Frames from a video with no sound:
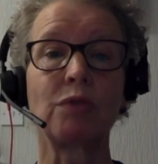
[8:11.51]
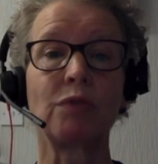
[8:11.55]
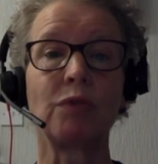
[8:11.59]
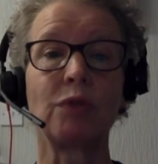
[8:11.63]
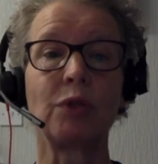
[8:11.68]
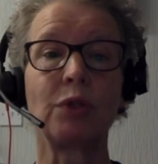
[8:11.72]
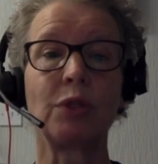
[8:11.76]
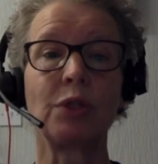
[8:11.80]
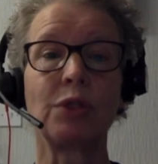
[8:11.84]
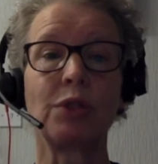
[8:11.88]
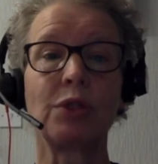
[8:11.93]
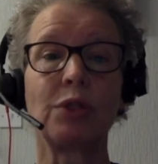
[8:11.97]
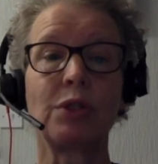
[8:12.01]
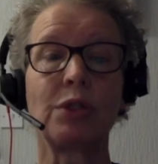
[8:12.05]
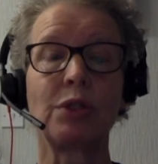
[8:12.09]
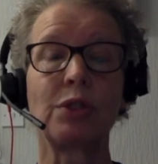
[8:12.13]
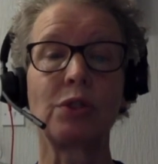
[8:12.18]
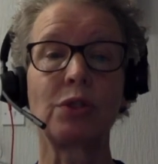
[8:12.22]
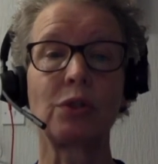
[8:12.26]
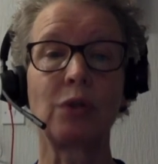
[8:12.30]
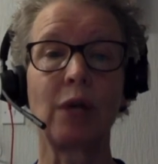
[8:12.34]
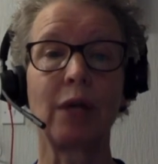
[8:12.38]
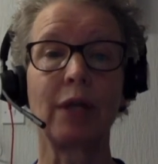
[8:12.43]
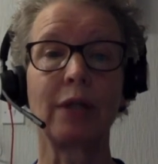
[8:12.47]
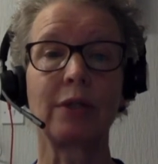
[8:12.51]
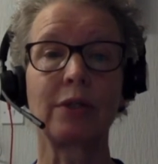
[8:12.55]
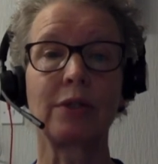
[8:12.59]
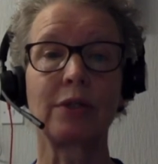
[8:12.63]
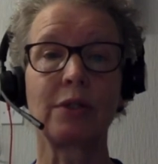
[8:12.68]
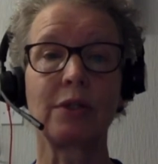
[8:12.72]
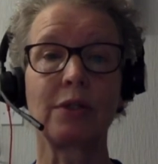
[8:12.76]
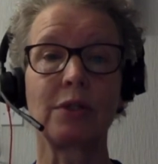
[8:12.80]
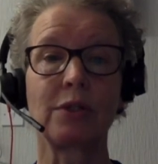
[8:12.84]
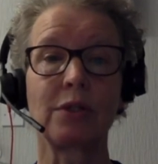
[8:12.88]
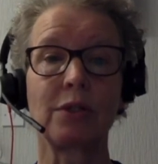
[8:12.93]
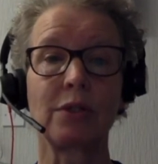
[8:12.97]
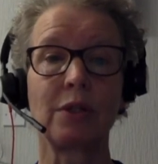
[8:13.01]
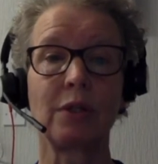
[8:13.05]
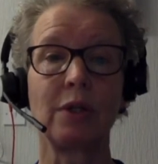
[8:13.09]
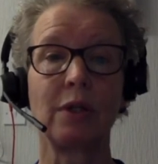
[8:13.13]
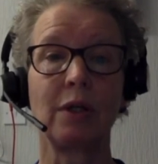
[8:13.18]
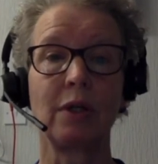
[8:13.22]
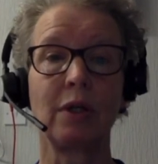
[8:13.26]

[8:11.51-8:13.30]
voice distract us